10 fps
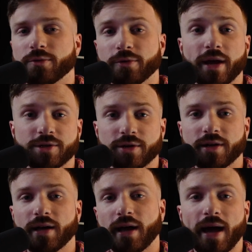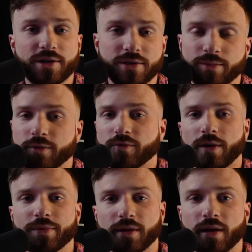Through that journey, I actually moved
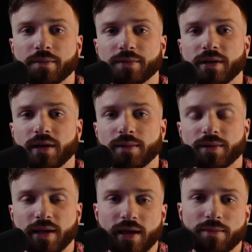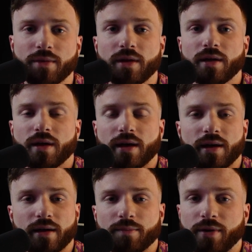up in the company and became
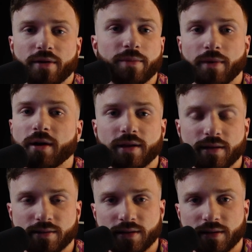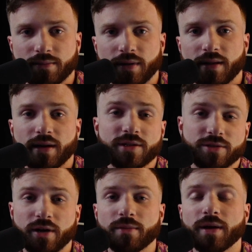uh, part of the marketing team. And then I
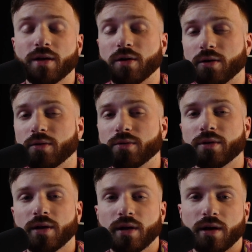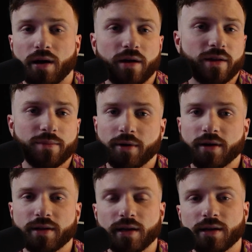started my own online
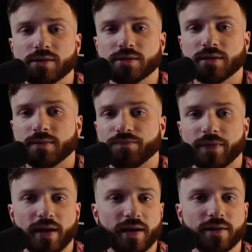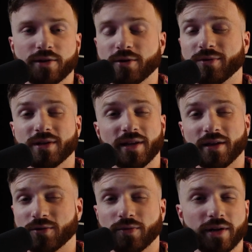marketing agency. And, you know, we did
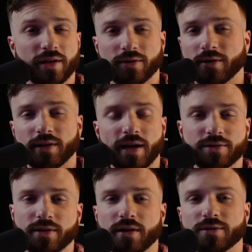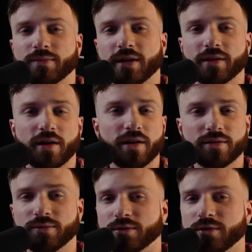like twenty thousand, thirty thousand dollars a month.
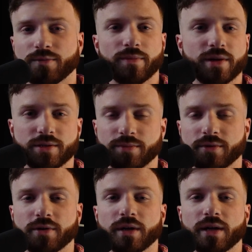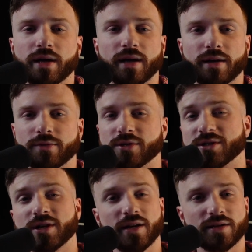Honestly, it was super miserable. Uh, I was
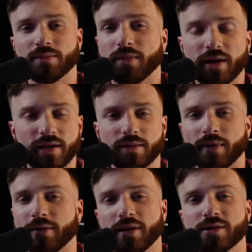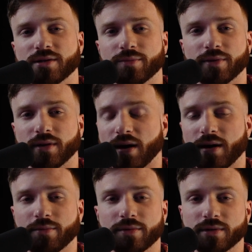just chasing money. My relationship with
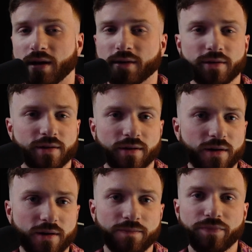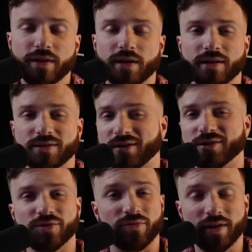God was not good at all. I
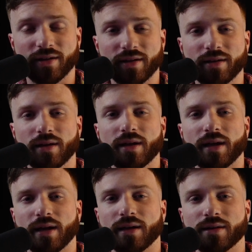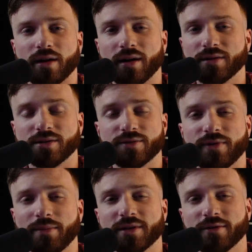started drinking and honestly just
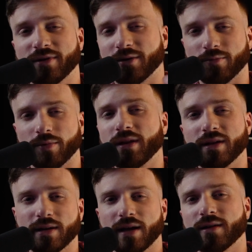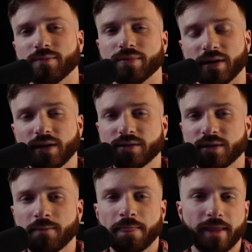found myself in like a really negative place.
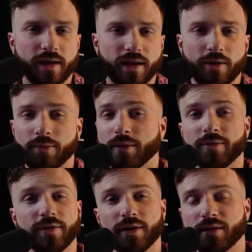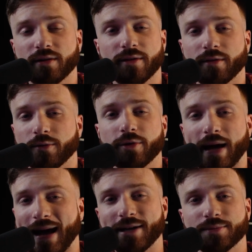And I remember very clearly the Lord
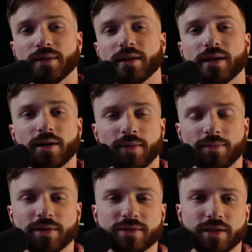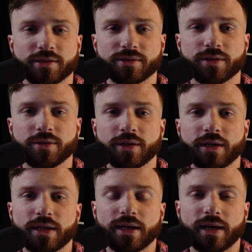asked me to lay down my business. So
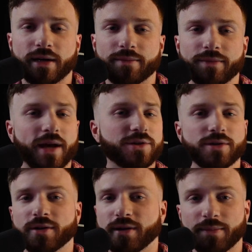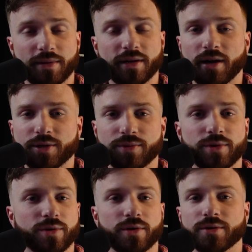um, as you know, being an
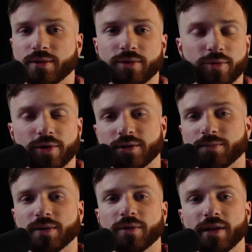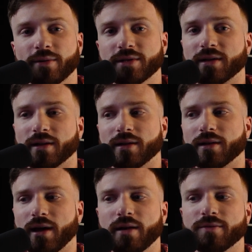entrepreneur or someone who wants to be one, that was like a
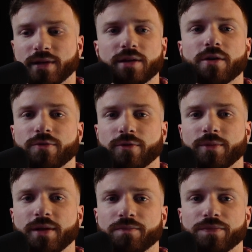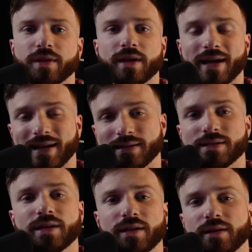lot of ego for me. And I
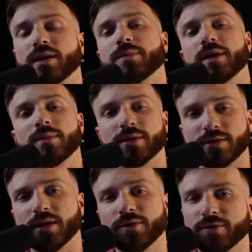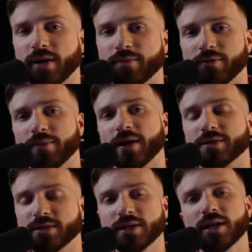did it, and I became a sales rep for about
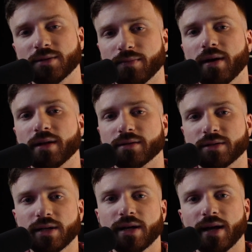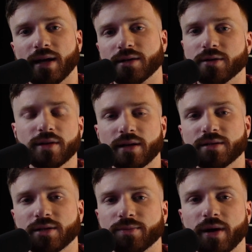six months. And during that
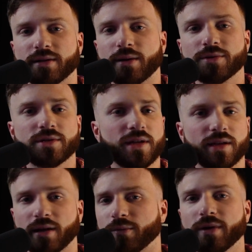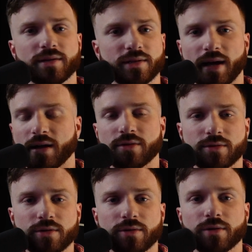six months, I was just thinking, like, what is it that I could
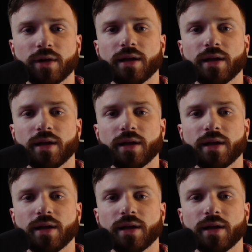do?